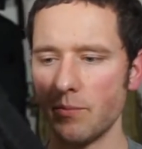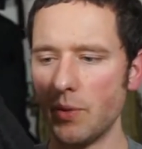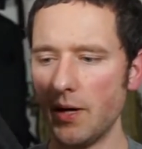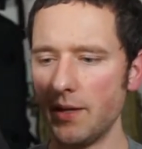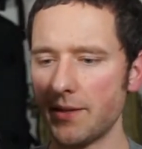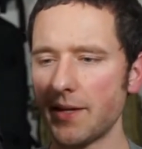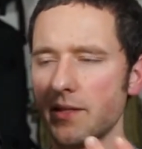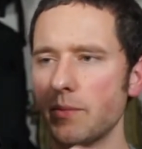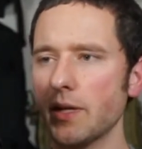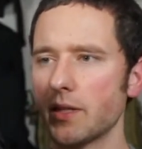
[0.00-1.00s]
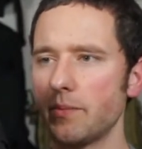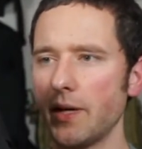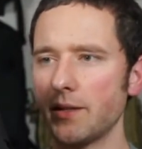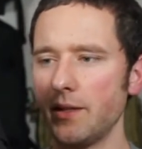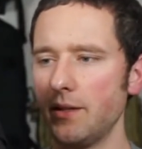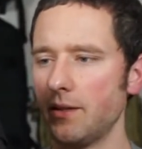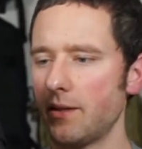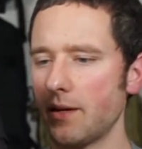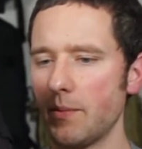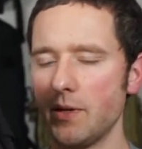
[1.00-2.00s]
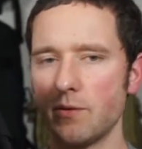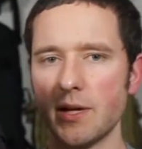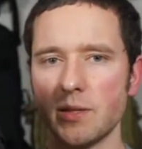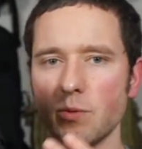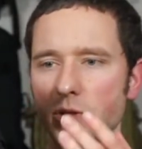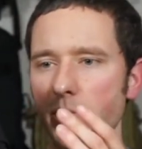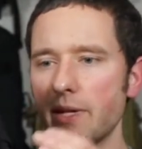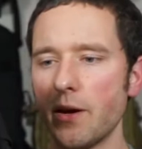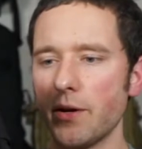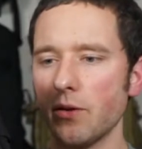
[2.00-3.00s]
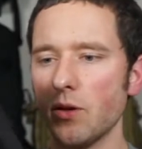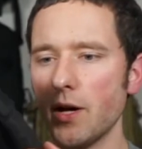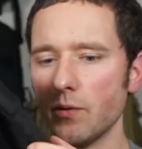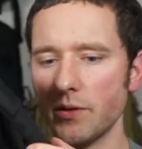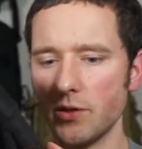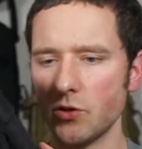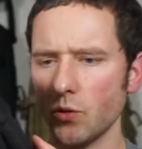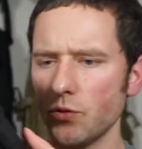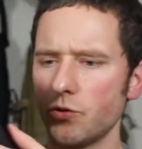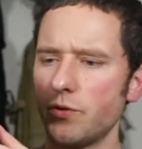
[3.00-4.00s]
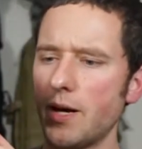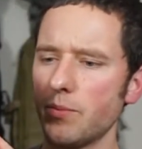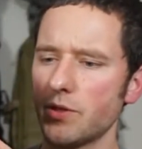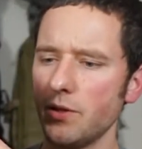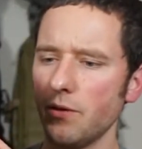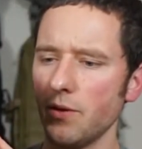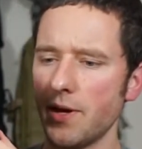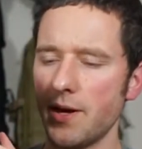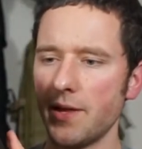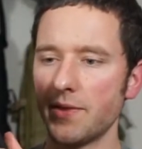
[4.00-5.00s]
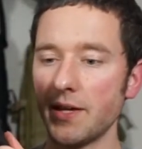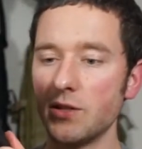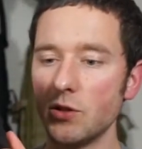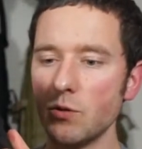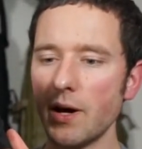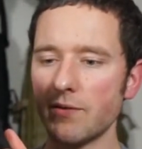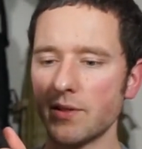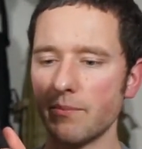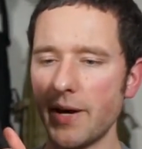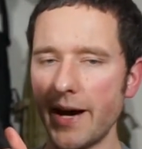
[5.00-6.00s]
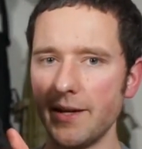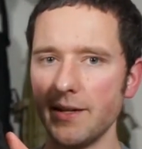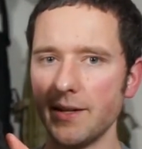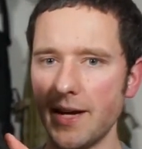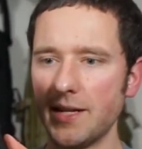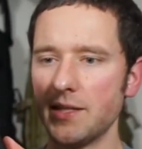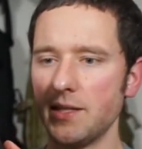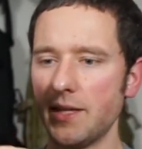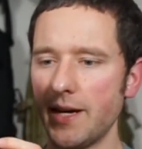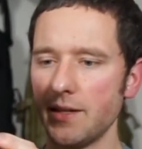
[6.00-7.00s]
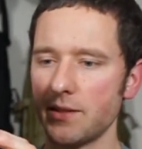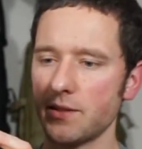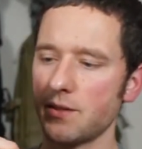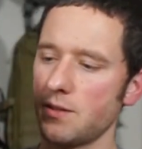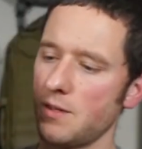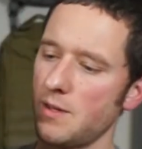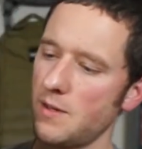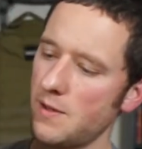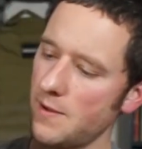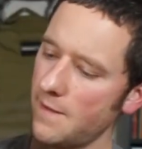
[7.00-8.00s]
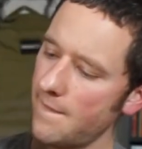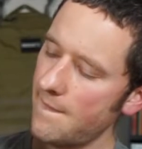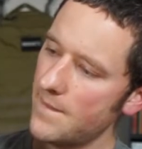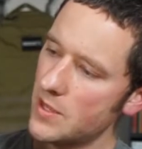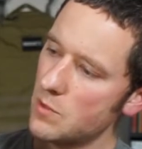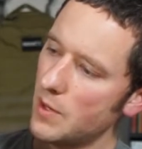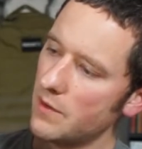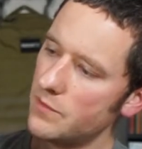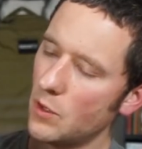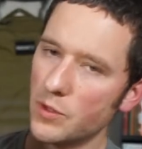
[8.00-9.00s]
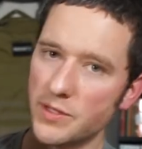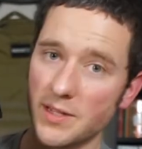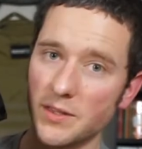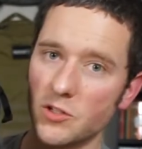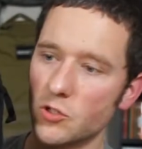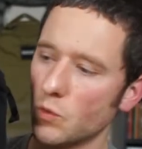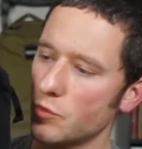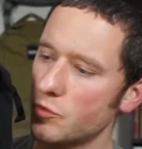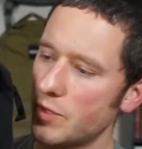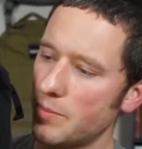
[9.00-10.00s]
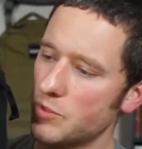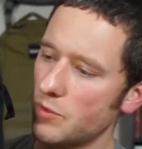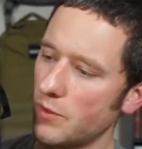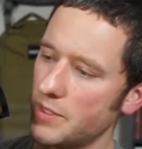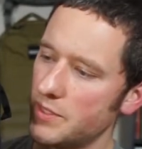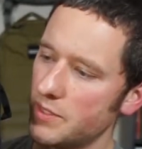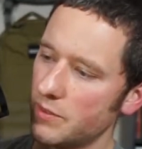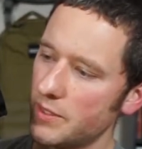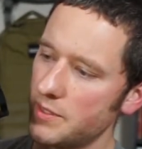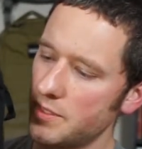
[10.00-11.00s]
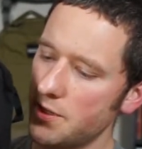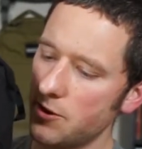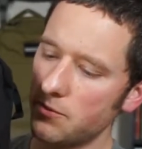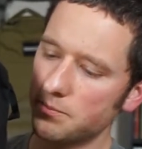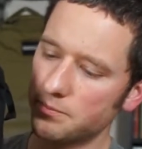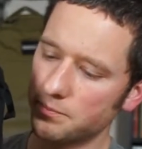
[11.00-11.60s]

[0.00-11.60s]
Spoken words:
But that's to be expected. I mean, you're not supposed to be carrying a log with these shoulder straps, so they do have some padding, and it's nice. You might have noticed on the shoulder straps there are these slits here.